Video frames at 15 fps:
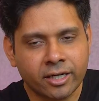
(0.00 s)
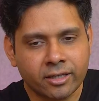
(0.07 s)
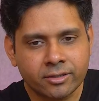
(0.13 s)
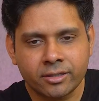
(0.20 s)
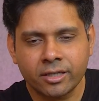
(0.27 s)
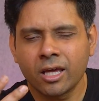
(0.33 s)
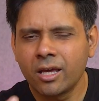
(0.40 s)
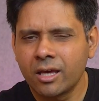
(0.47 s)
an
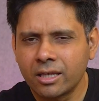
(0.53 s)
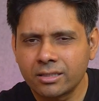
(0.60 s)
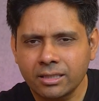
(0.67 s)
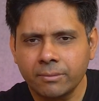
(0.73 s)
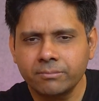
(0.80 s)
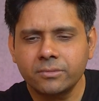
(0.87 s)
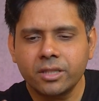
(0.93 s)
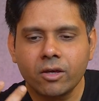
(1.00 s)
industry,
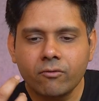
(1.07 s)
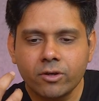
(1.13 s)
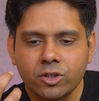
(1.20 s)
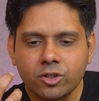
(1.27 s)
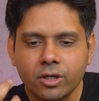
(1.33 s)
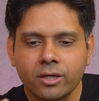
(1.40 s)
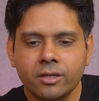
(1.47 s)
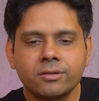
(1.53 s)
something
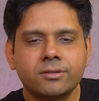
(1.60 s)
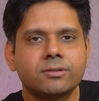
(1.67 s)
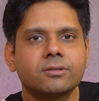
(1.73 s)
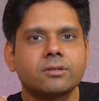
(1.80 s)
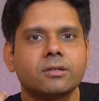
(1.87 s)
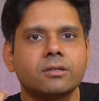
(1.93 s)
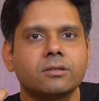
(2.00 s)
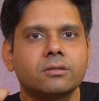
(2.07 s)
which is
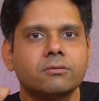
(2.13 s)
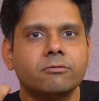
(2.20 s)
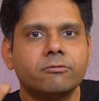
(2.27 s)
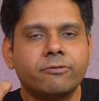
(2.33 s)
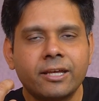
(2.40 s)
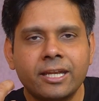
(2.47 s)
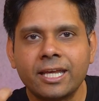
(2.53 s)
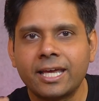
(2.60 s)

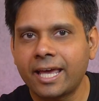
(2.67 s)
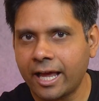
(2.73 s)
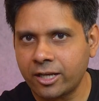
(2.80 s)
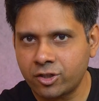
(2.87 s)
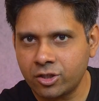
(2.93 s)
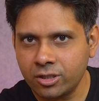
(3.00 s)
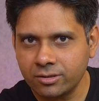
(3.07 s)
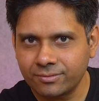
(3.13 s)
very
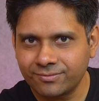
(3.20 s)
catchy,